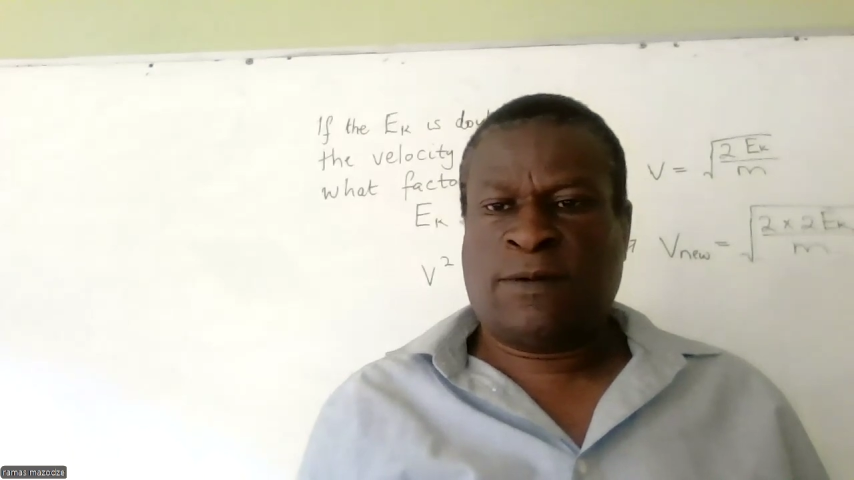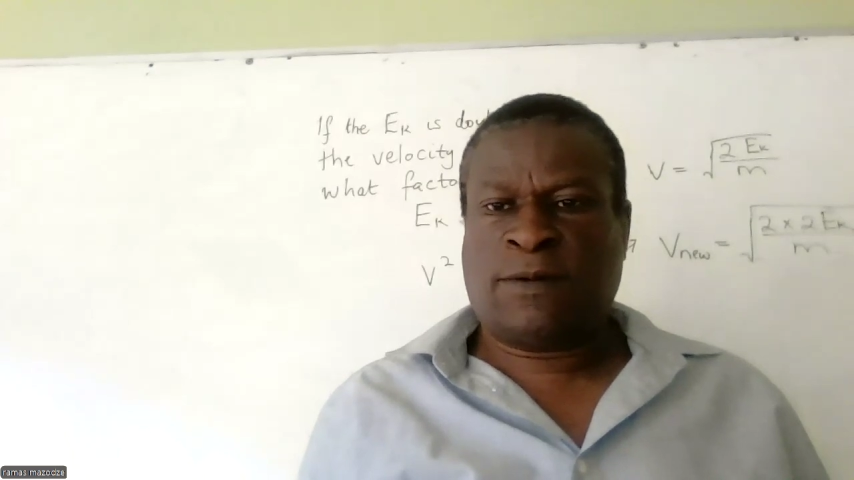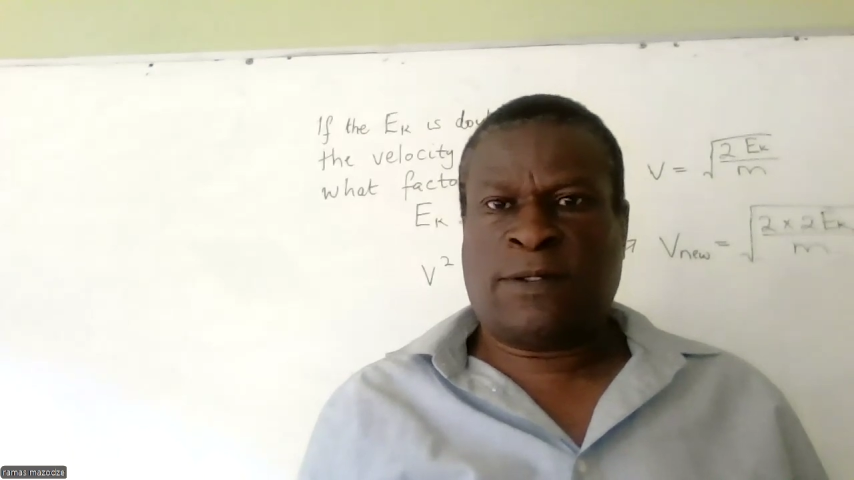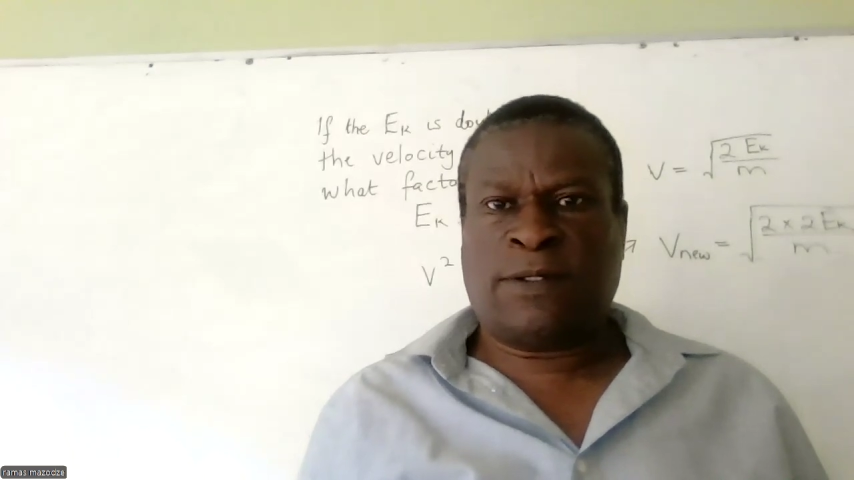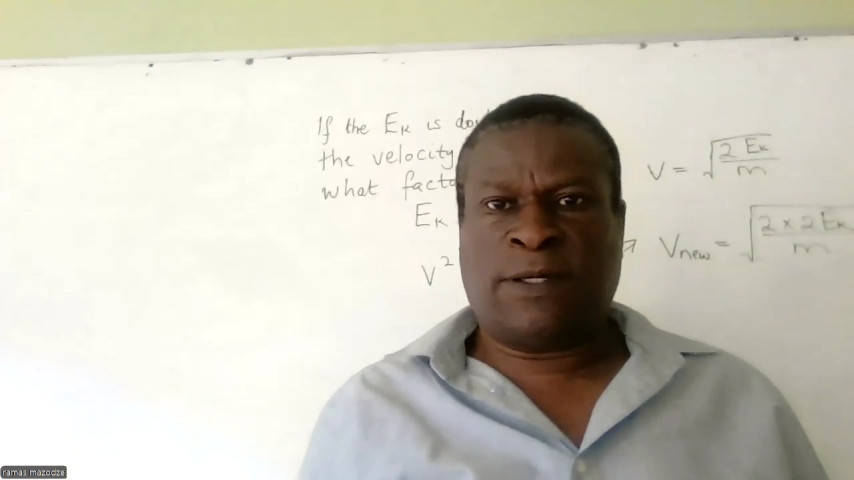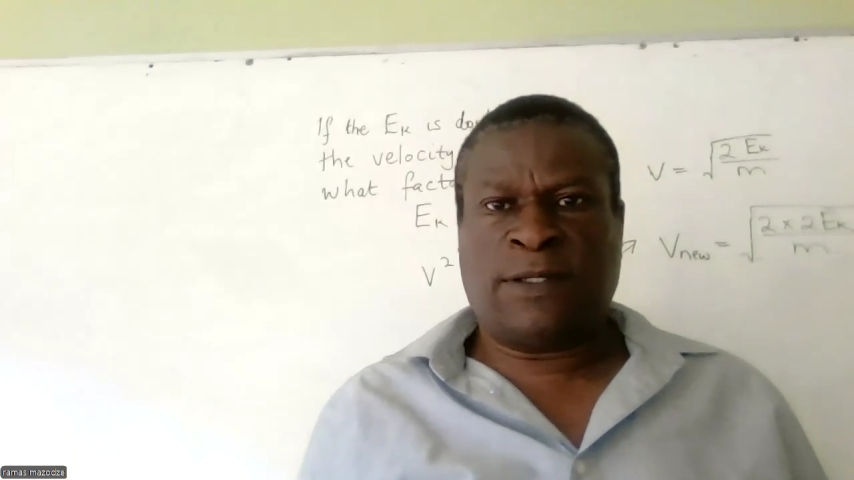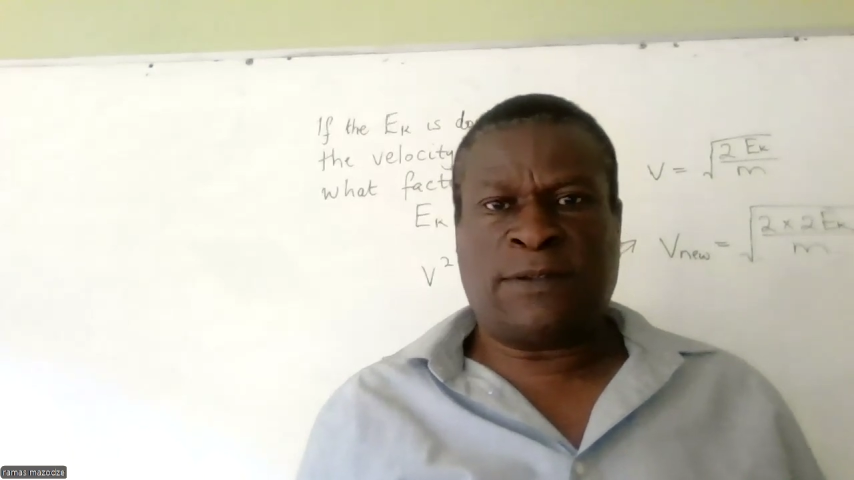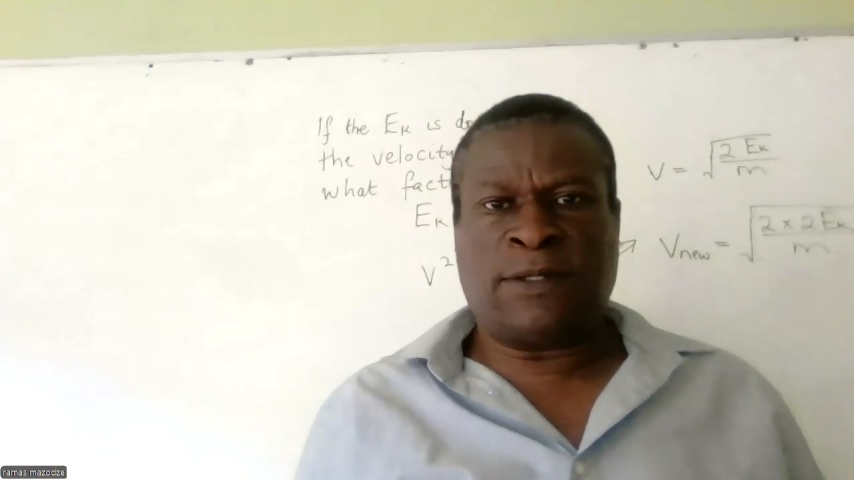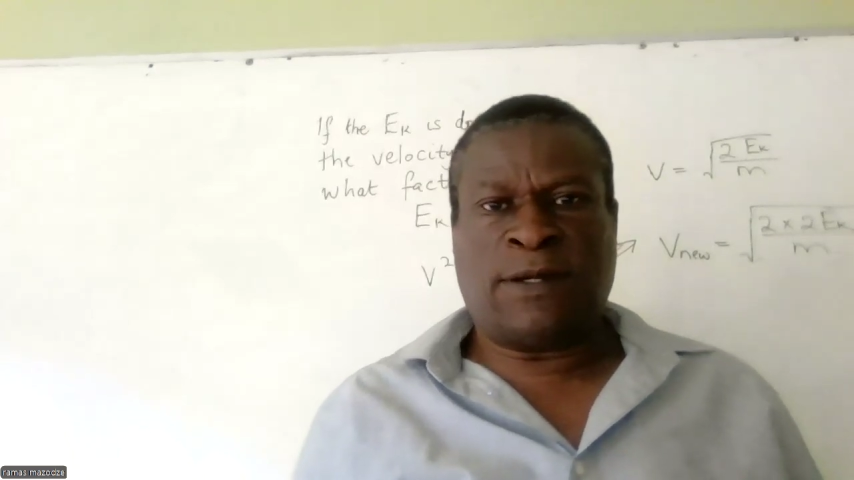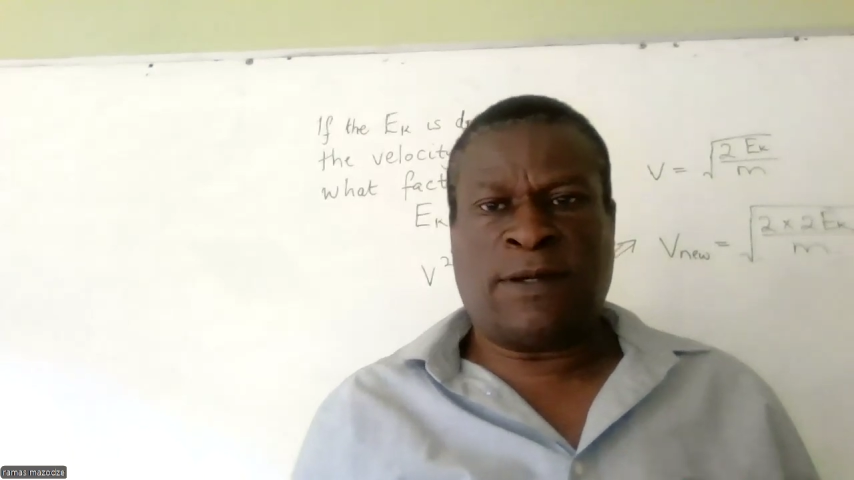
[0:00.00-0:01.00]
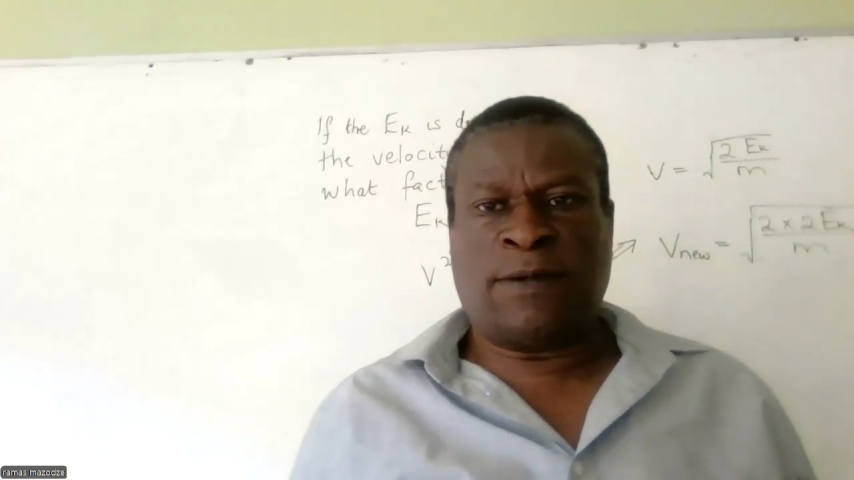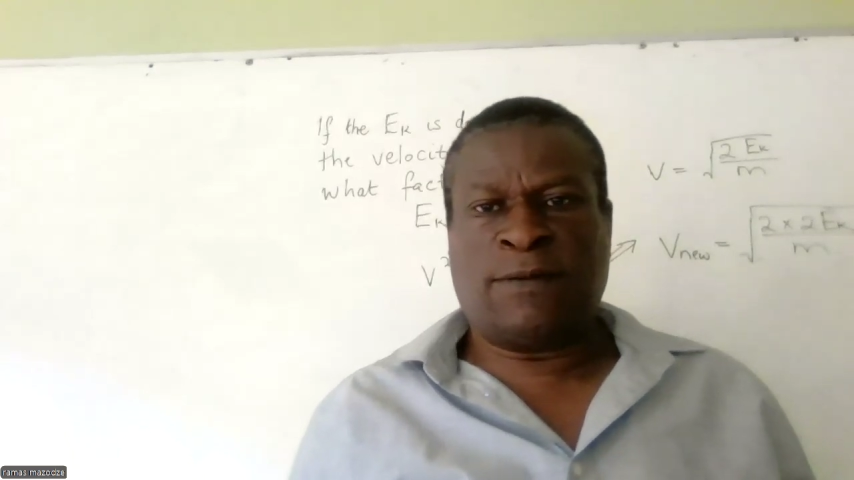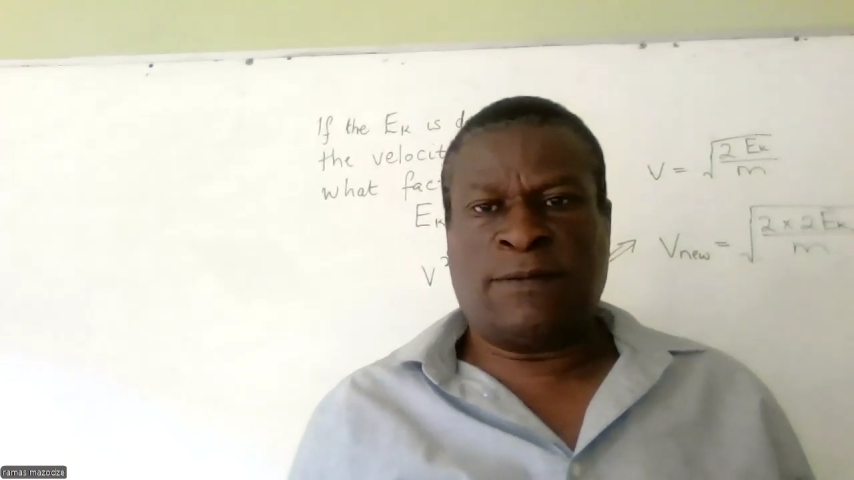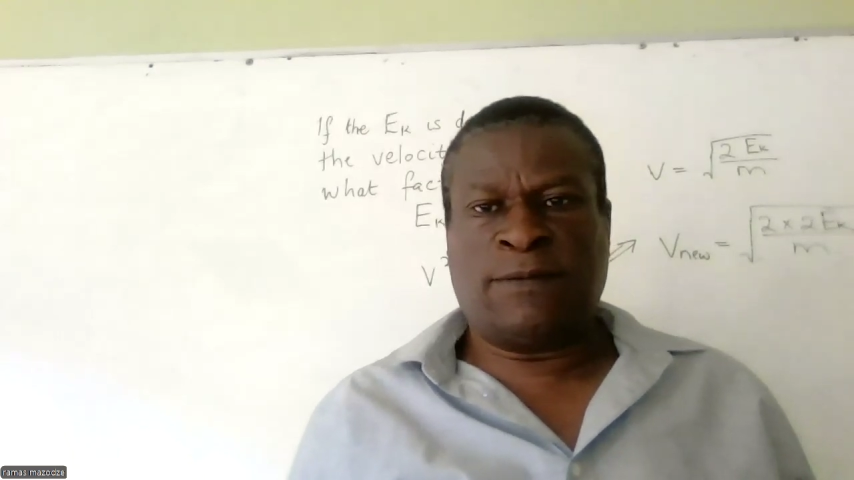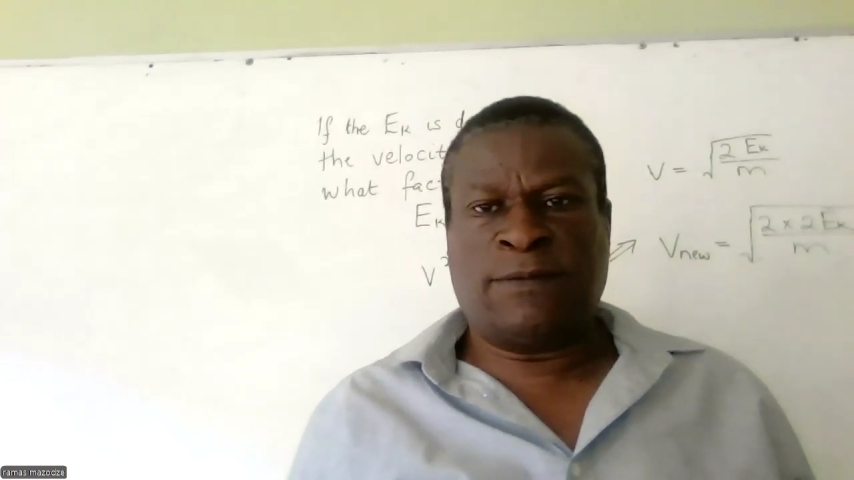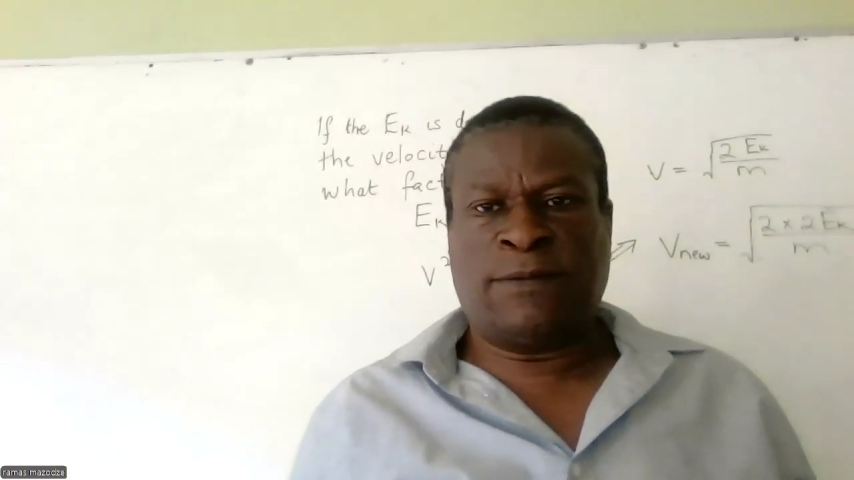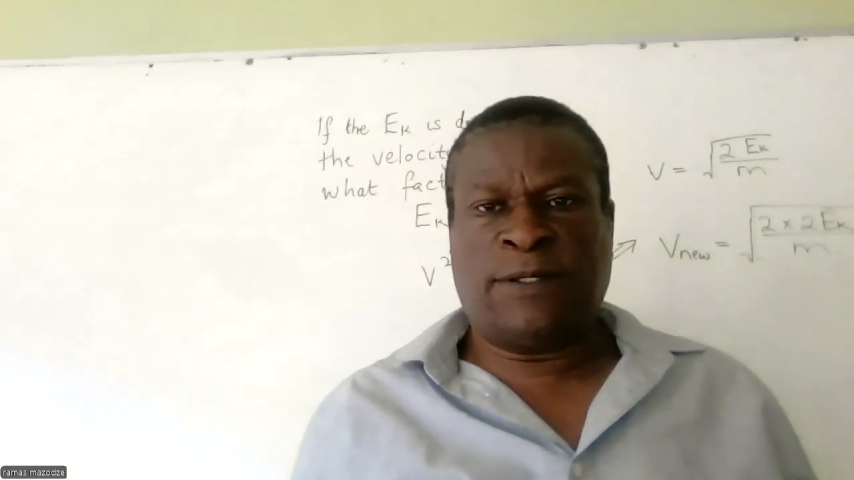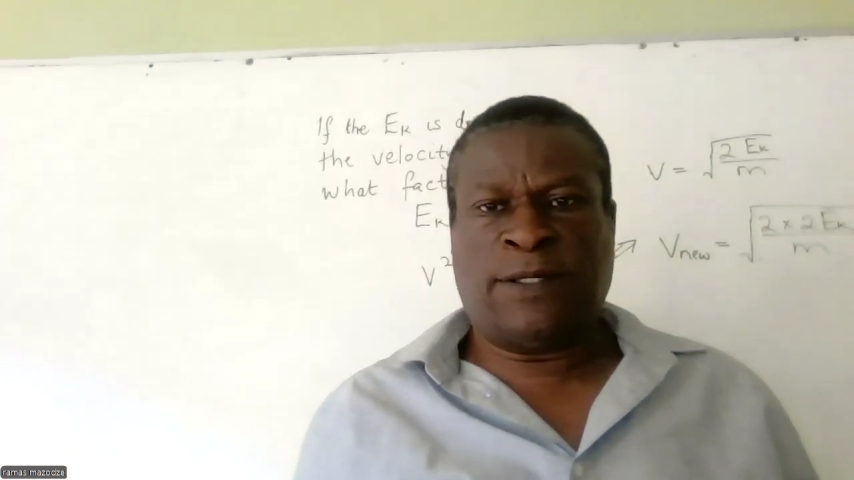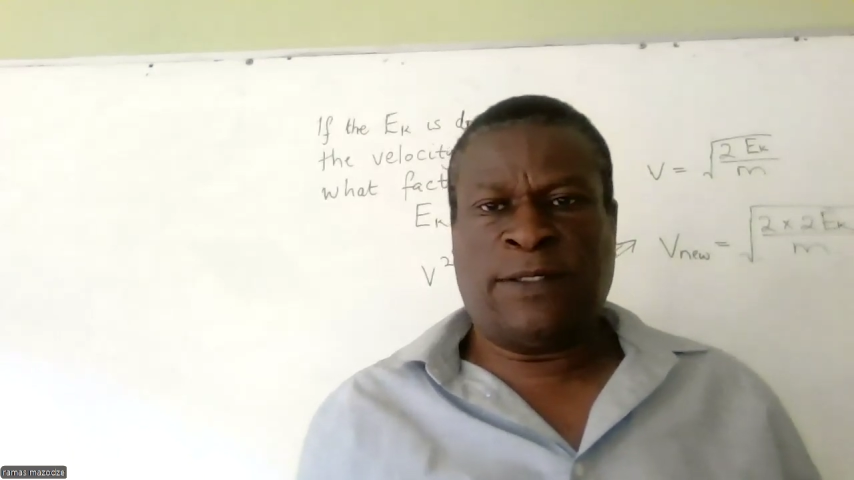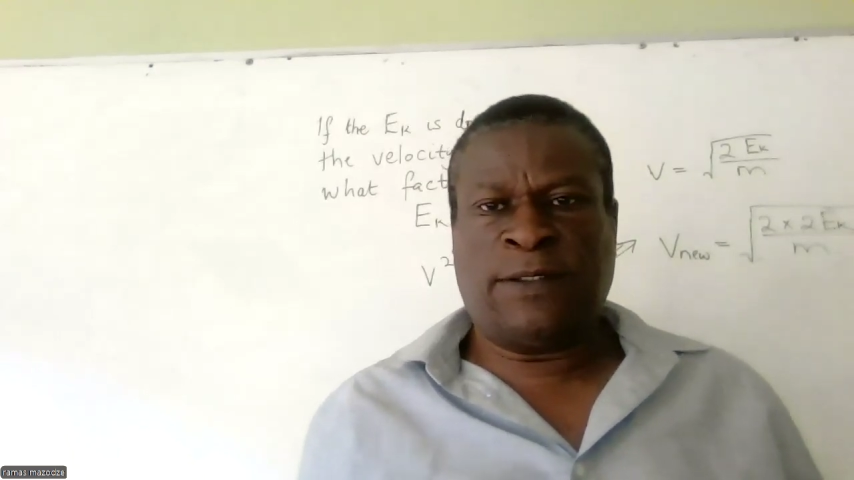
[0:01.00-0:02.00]
Okay, yes, good
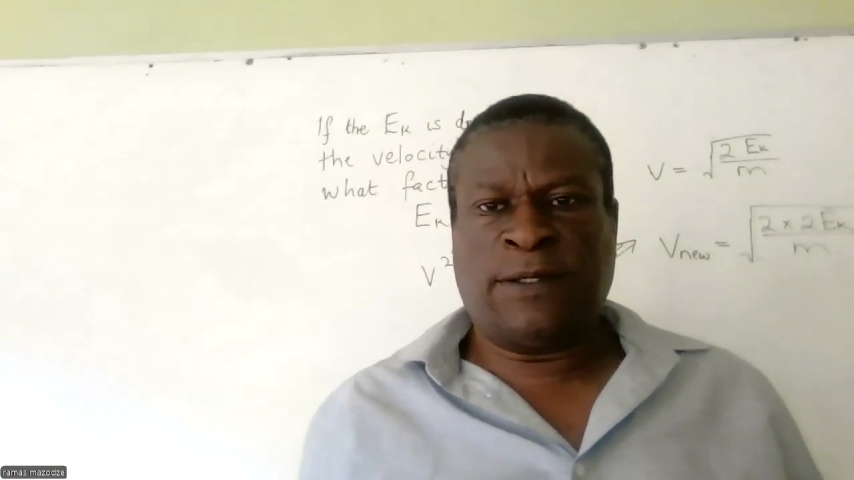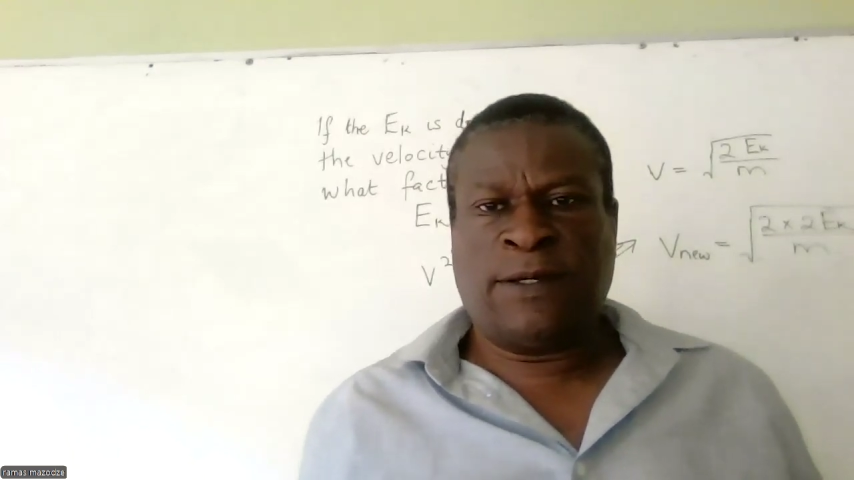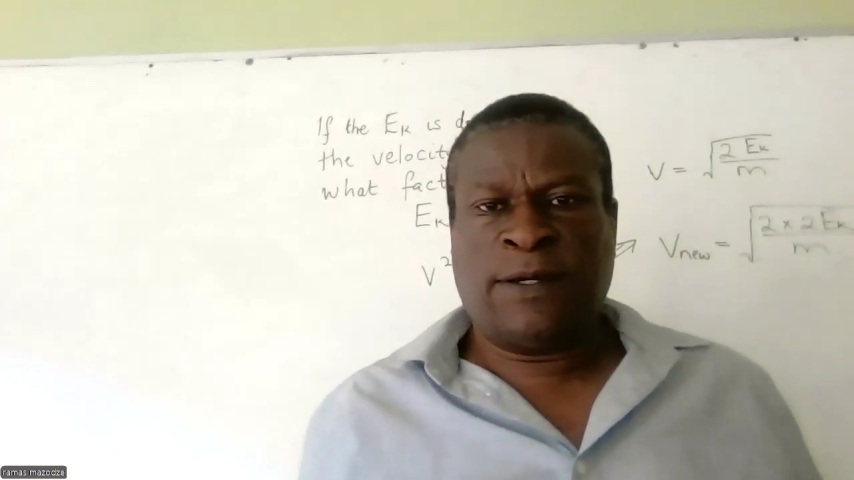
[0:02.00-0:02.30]
day.